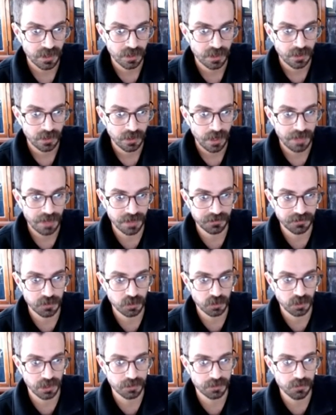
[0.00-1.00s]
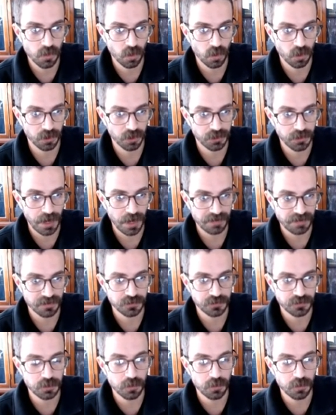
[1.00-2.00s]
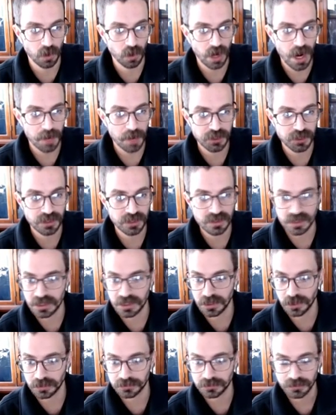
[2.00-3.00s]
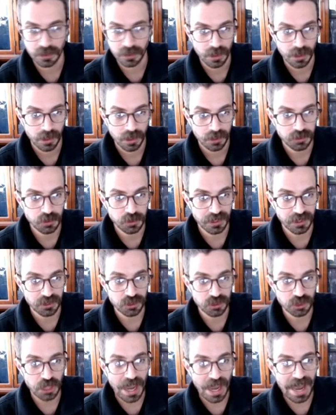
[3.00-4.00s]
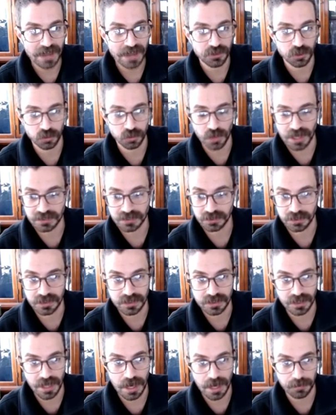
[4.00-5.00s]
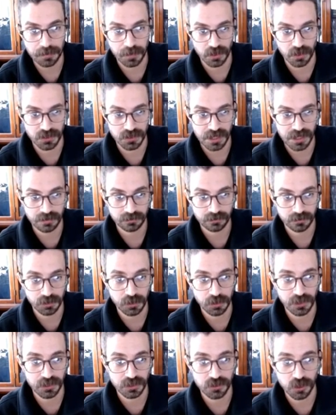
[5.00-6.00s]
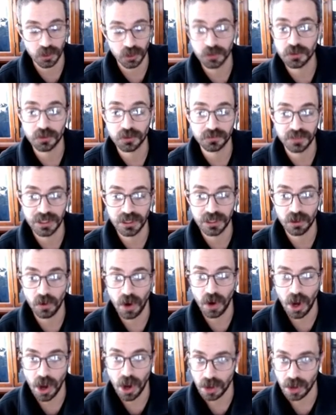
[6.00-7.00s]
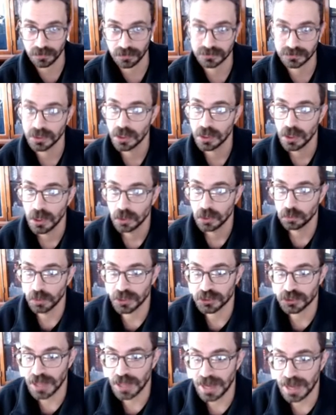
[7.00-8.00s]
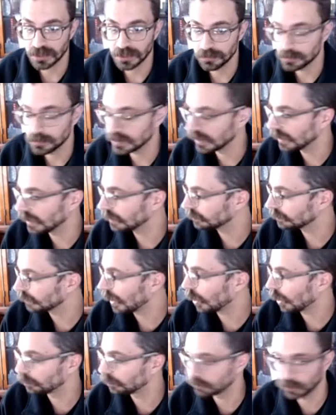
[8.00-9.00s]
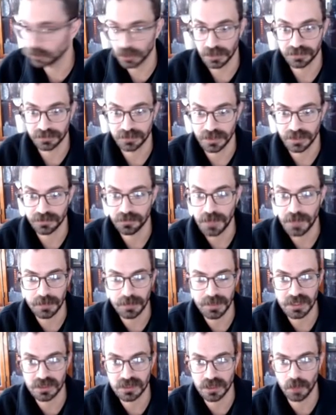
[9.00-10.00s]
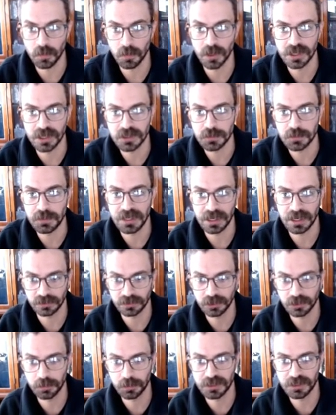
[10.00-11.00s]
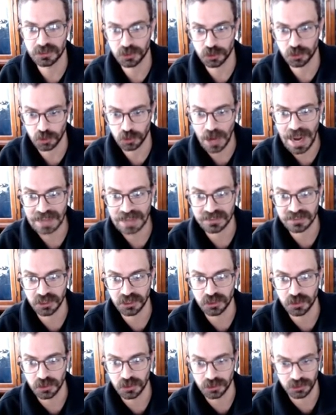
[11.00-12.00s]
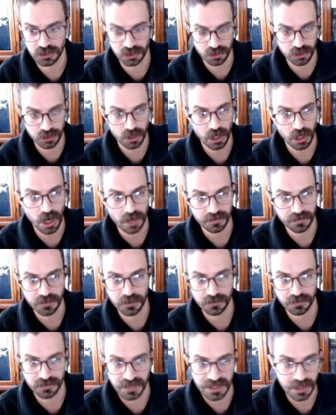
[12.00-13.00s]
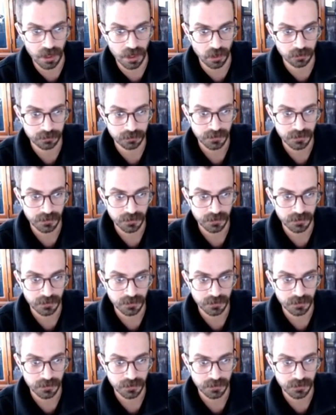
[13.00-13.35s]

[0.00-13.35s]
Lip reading: And then if you click more, you have a few more options here. You can chat directly to that person. You can turn their video off, which that can be helpful if maybe someone is being a little bit distracting, you could just shut off their video.